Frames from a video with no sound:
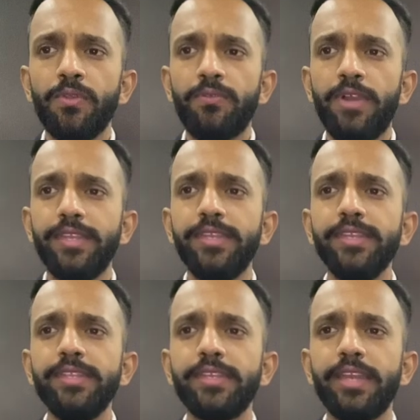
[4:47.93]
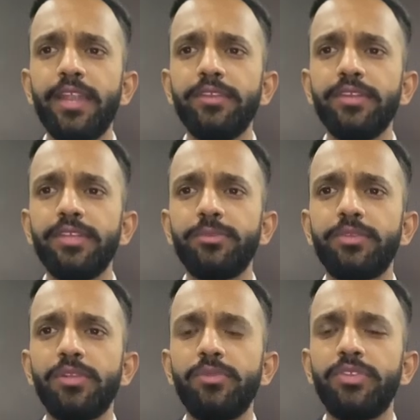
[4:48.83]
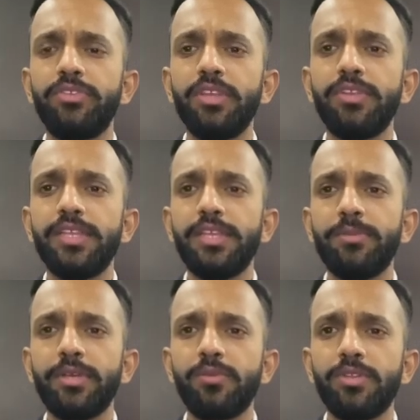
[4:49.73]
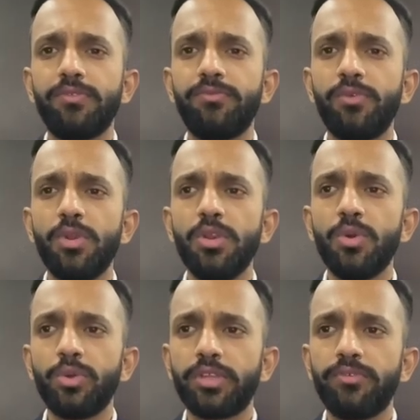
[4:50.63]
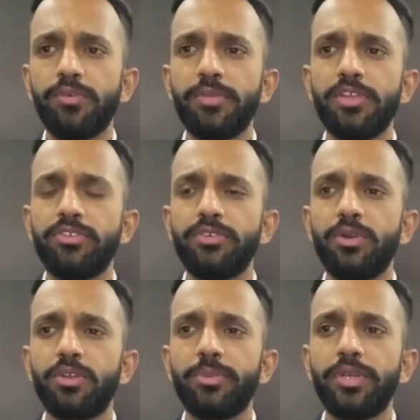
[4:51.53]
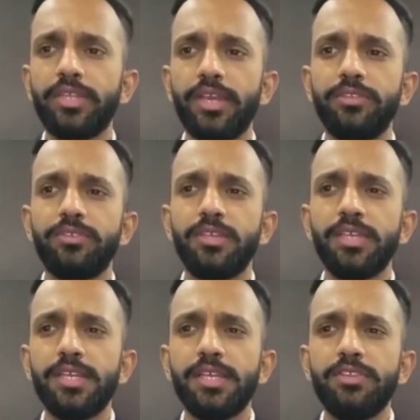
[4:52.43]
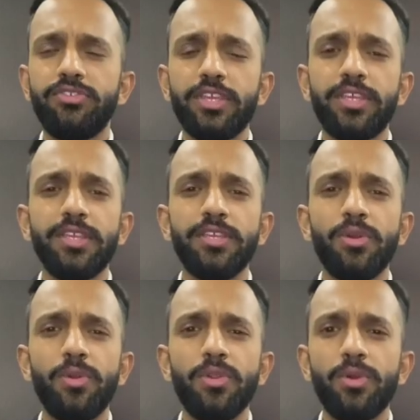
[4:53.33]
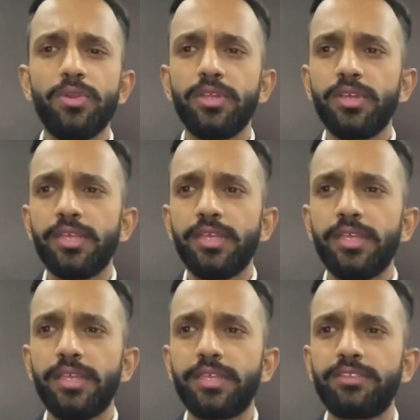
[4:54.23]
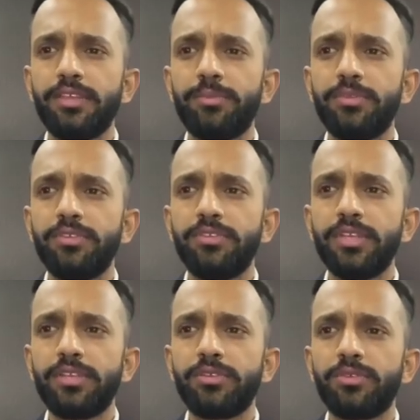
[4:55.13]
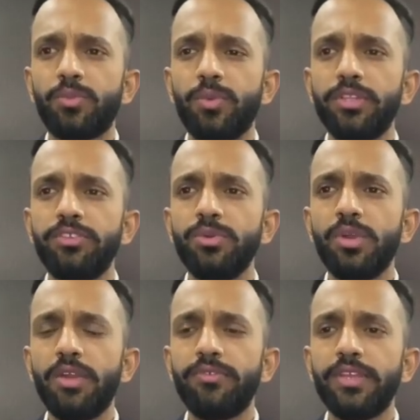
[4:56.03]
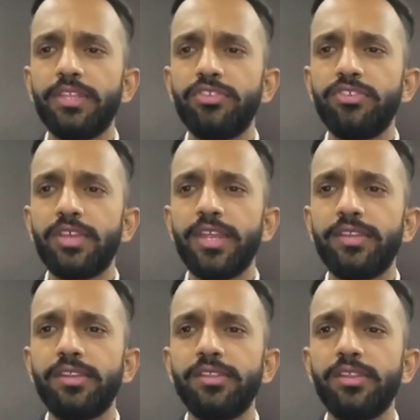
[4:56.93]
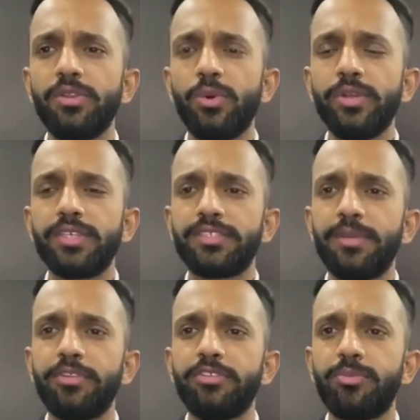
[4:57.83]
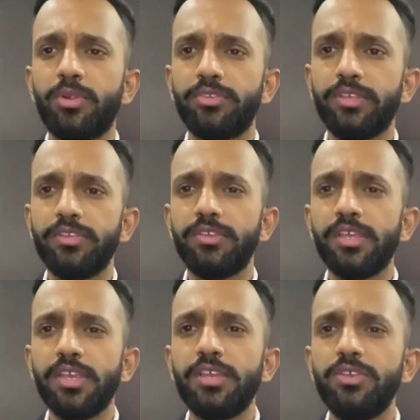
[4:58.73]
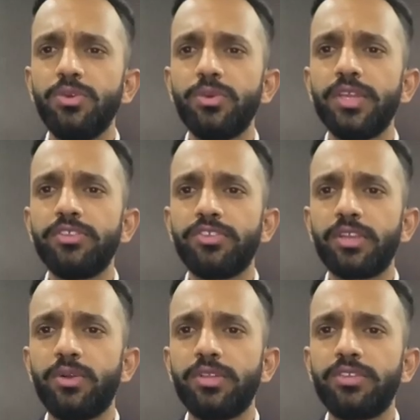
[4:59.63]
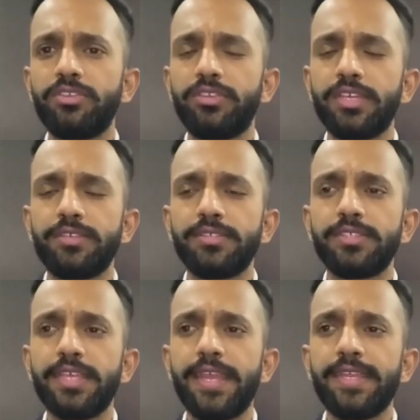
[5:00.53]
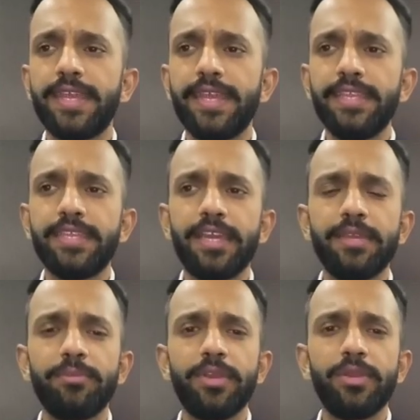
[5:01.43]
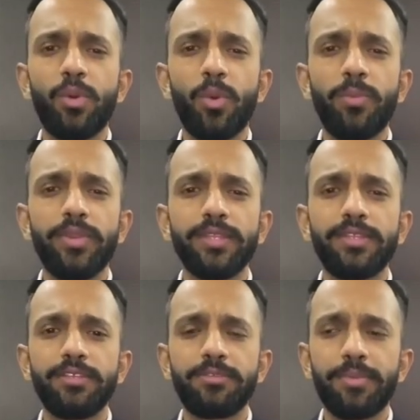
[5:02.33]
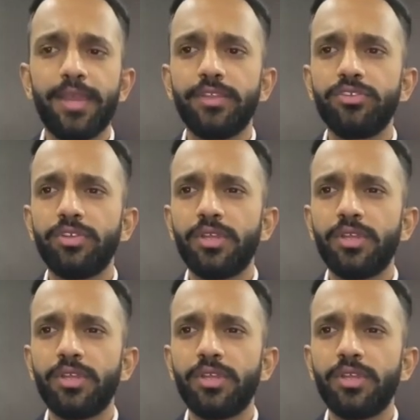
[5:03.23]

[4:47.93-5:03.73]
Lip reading: Finally, the carrier themselves receive an email with the full load confirmation document attached, checking your load acceptance status. Once you have initiated the load acceptance process, You can check on its status at any time by opening the dispatch.